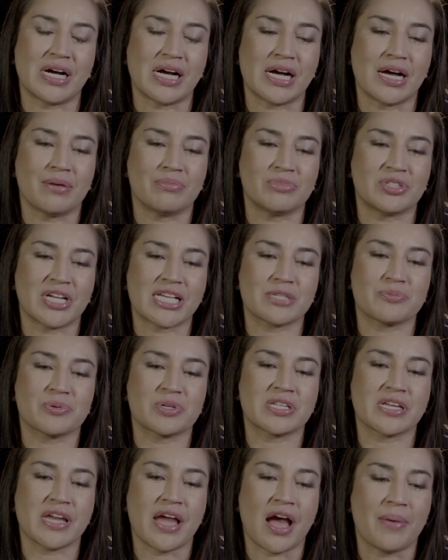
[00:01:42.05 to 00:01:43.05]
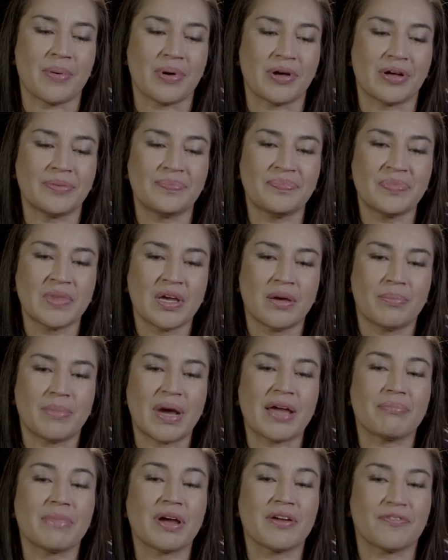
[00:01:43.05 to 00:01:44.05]
Um, Jasper Tayaba,
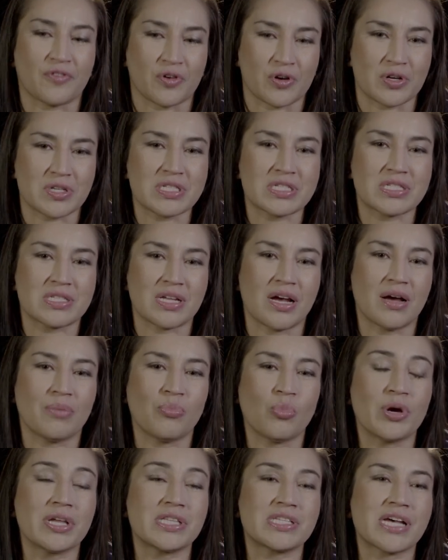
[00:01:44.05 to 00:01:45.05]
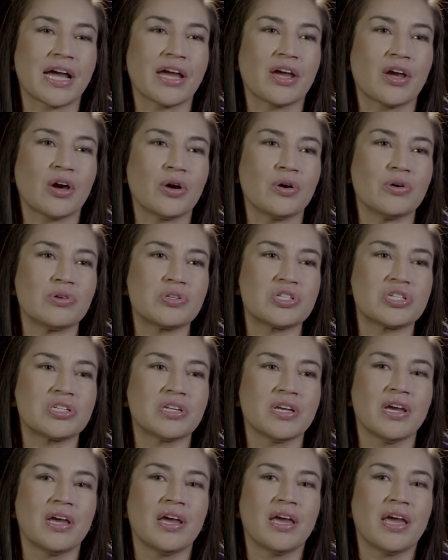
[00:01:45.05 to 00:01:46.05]
my, my first uh, Muay Thai
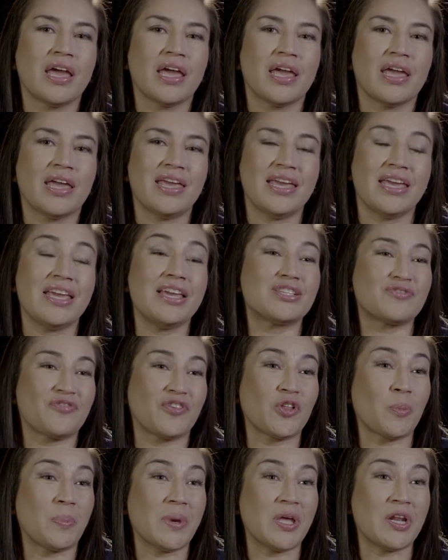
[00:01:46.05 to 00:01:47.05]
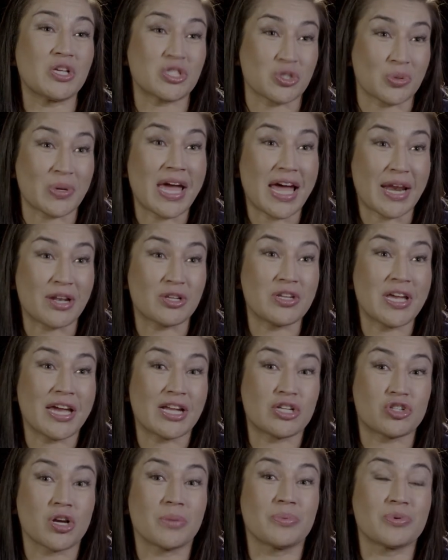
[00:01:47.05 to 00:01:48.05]
coach. He, he's Filipino, so he had he
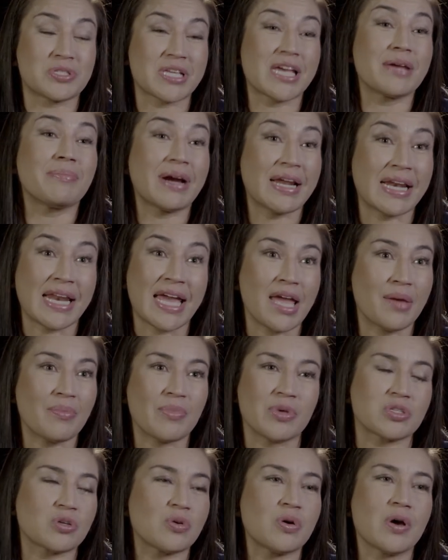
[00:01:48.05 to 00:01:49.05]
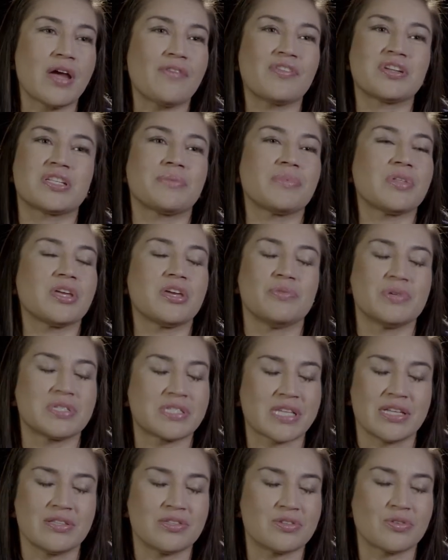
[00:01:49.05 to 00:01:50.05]
had trouble saying my name. And so every time that he was
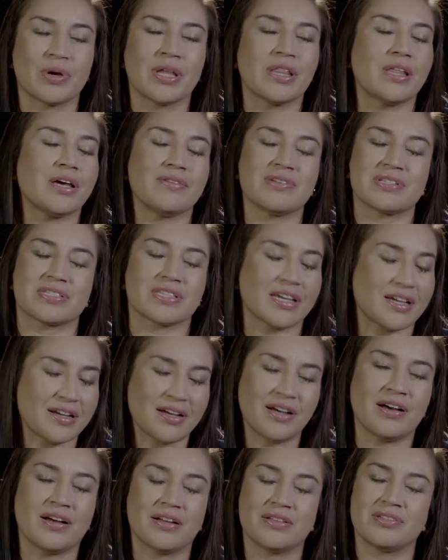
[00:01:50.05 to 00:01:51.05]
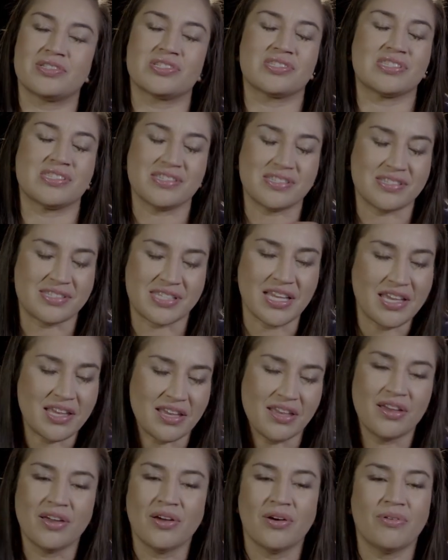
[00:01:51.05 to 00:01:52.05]
saying Zoila, he was like, oh, just
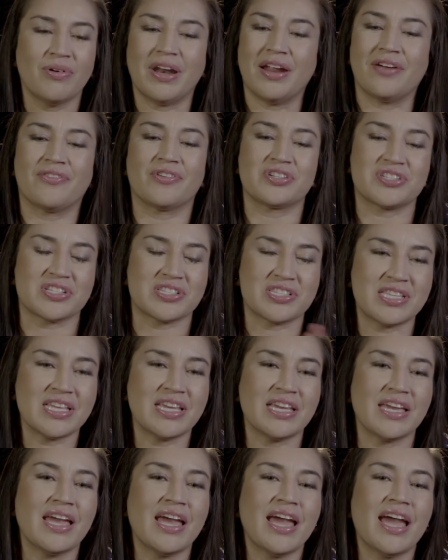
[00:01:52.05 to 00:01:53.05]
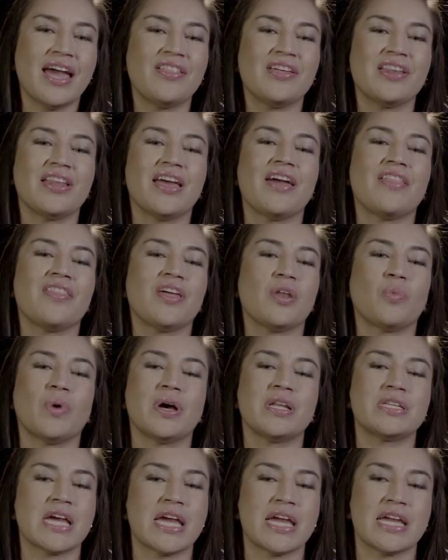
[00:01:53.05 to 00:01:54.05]
Z, whatever, just Z. And then and then
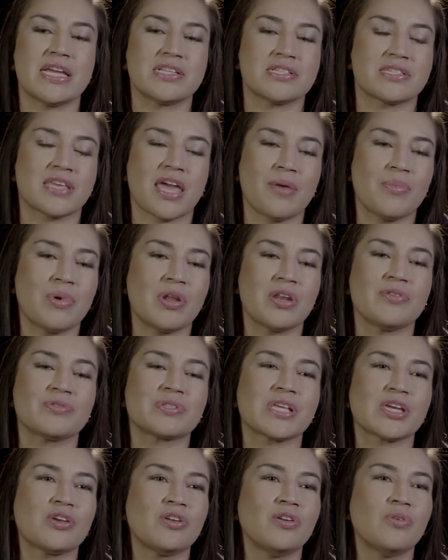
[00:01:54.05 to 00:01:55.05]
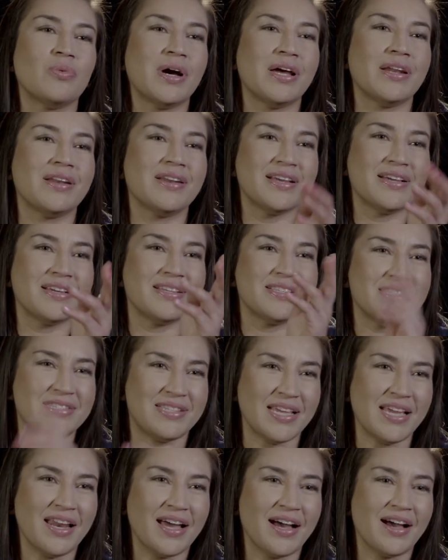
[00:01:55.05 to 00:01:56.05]
one day he just came in and he was like, you know what?
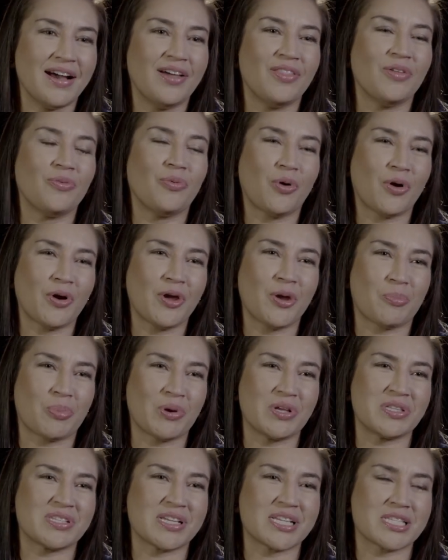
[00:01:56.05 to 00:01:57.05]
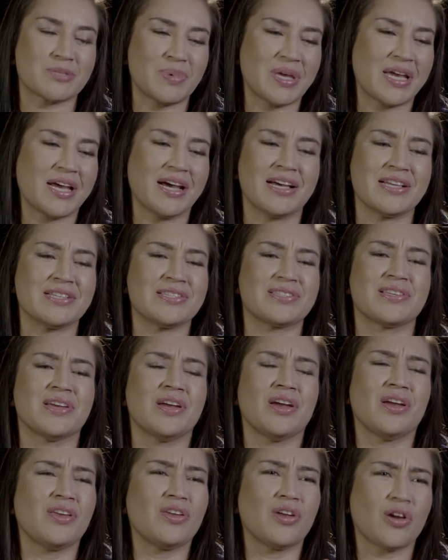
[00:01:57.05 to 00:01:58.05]
Xena, the warrior princess, because
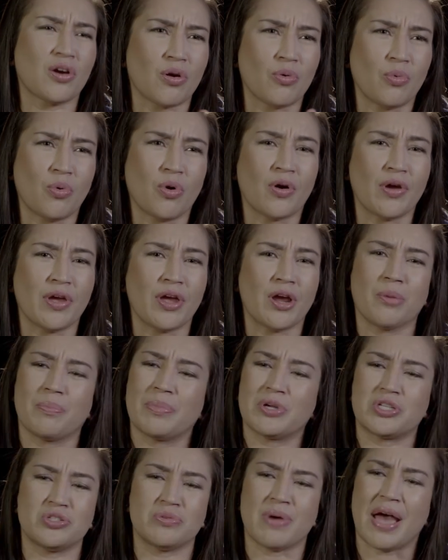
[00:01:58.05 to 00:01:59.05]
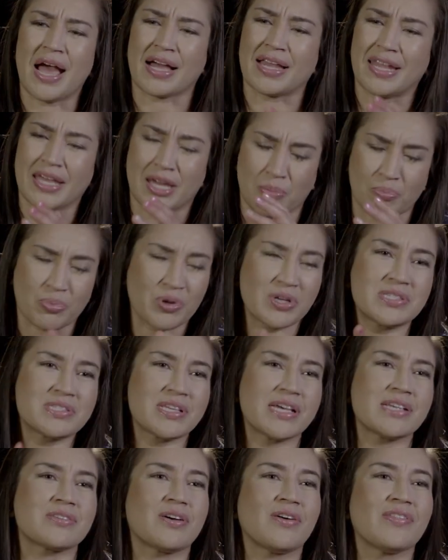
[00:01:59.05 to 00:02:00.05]
you're a warrior, but you act like a
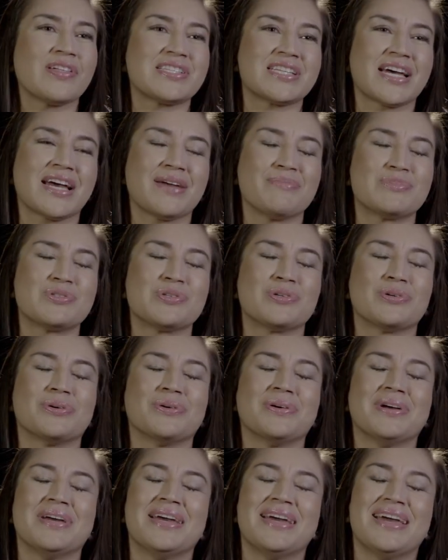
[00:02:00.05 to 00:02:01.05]
princess all the time too.